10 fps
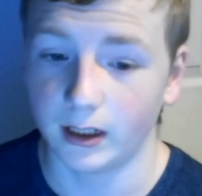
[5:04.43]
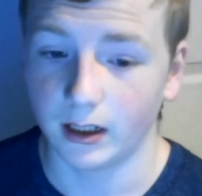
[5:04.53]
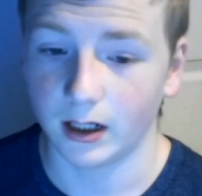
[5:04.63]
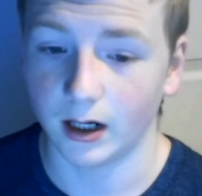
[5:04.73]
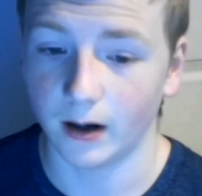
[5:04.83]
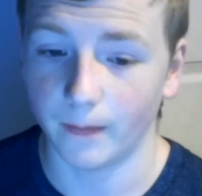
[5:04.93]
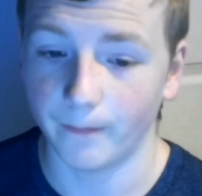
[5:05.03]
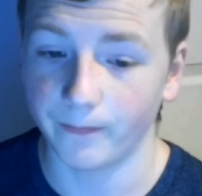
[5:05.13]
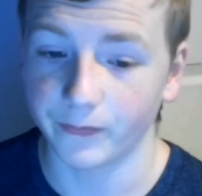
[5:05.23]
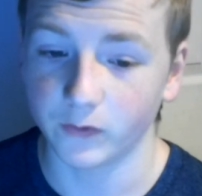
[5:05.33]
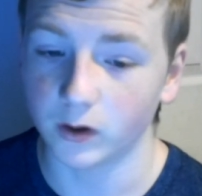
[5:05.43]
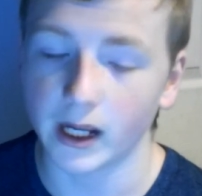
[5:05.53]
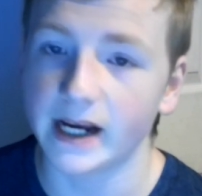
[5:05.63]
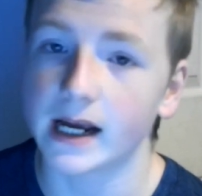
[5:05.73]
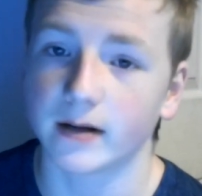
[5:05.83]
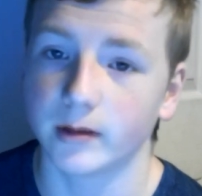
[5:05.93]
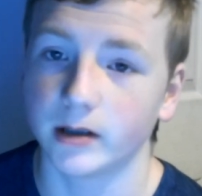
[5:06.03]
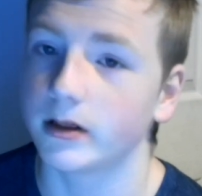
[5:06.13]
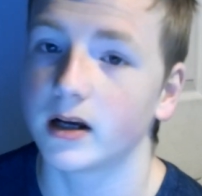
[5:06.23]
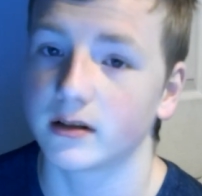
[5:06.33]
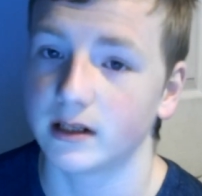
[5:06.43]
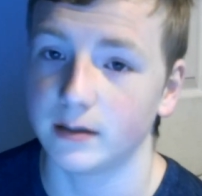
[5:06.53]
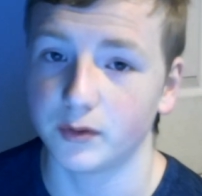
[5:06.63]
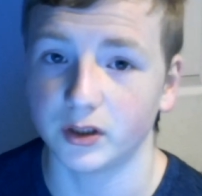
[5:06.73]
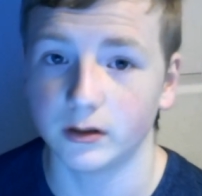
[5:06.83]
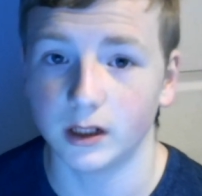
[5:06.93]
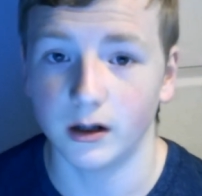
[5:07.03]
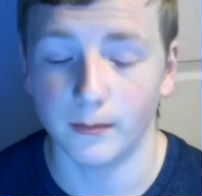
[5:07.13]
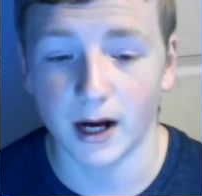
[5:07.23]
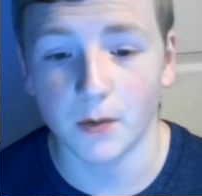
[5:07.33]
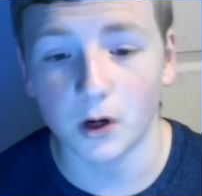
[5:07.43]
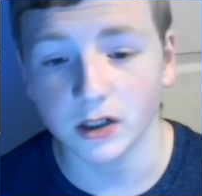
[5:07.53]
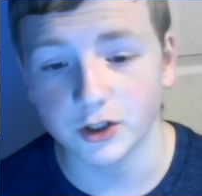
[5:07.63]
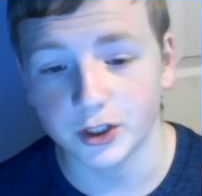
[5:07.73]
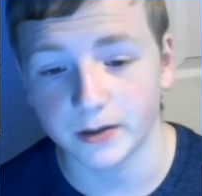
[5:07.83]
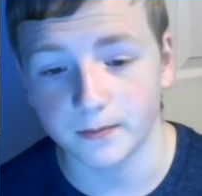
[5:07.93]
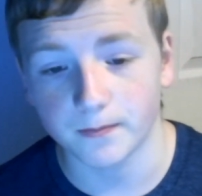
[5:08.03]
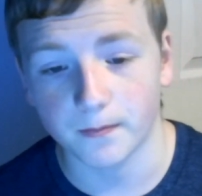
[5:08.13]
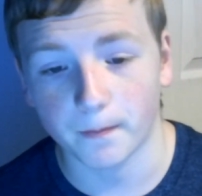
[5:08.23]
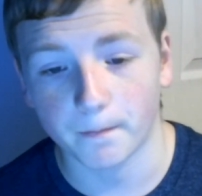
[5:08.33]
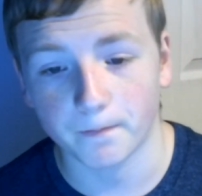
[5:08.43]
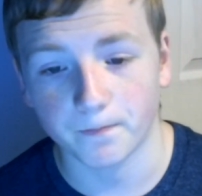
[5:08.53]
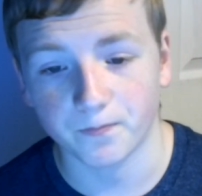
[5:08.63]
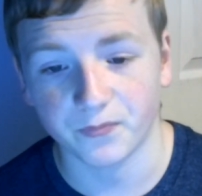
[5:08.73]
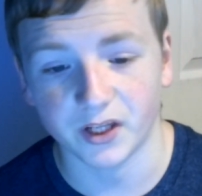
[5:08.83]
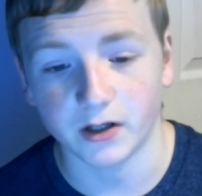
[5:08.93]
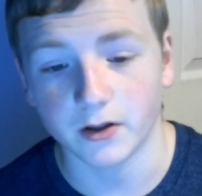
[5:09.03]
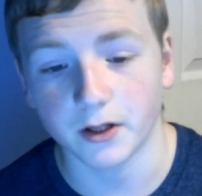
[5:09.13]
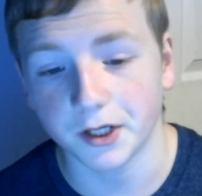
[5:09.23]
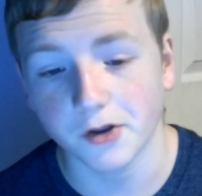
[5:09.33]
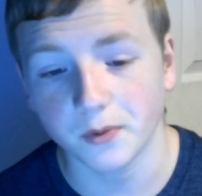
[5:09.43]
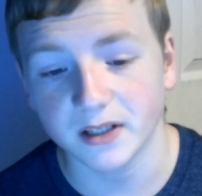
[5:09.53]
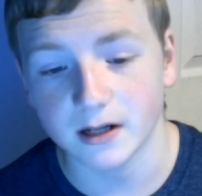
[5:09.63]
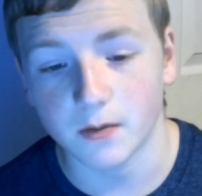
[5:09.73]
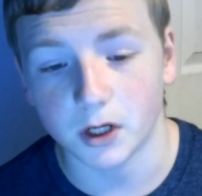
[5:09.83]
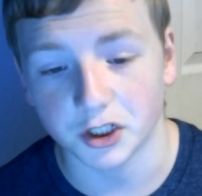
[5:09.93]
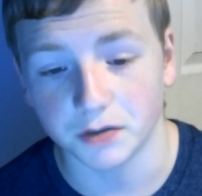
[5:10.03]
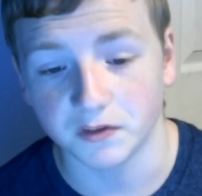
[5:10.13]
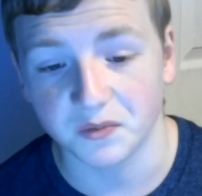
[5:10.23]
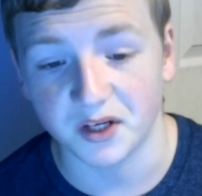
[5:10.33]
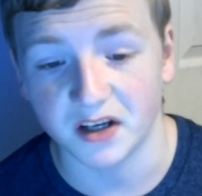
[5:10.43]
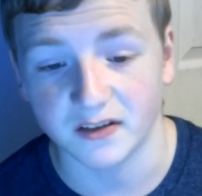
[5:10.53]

Well, out of curiosity, but I watched it. Another reason I watched it was because